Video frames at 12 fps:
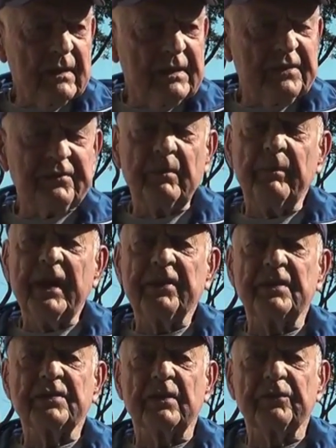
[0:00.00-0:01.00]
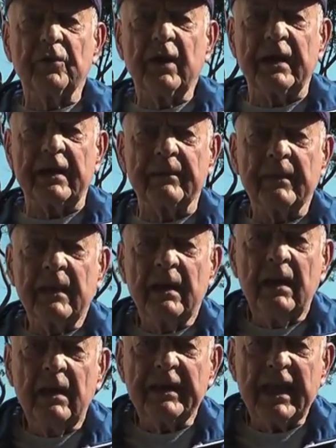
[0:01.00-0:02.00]
different methods of running
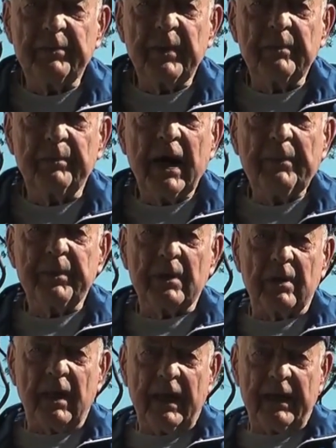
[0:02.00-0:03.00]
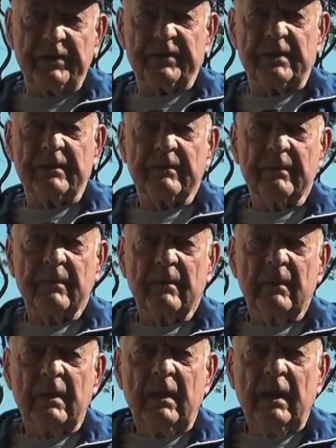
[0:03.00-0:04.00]
that have been popularized.
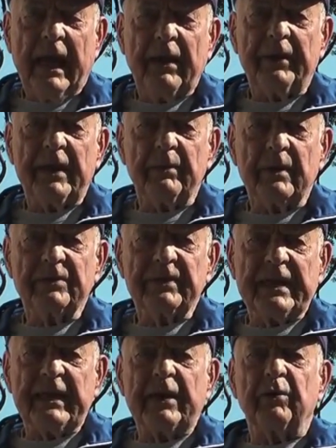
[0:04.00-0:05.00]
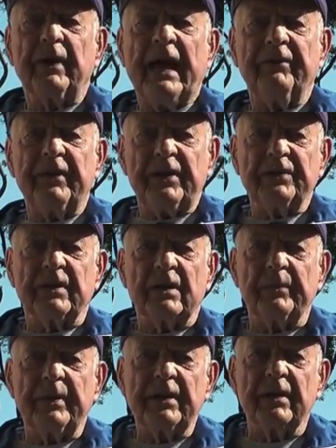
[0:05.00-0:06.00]
How they say that gravity is going
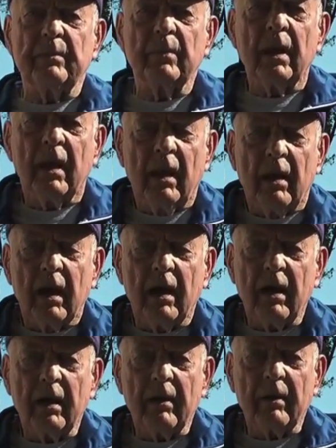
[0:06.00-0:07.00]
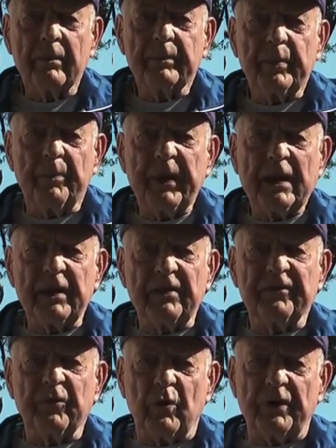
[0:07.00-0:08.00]
to be the propelling
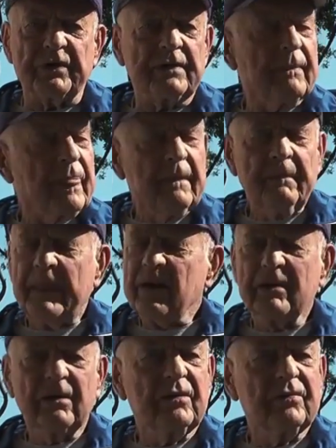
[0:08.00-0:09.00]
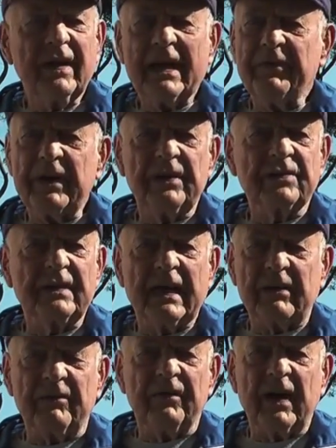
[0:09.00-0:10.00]
force. Gravity is
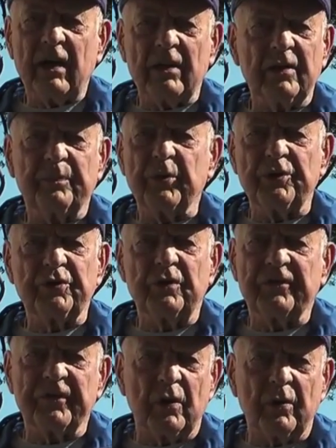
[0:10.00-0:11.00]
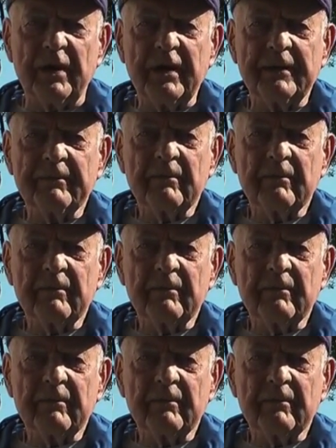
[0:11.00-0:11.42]
not involved to push you forward.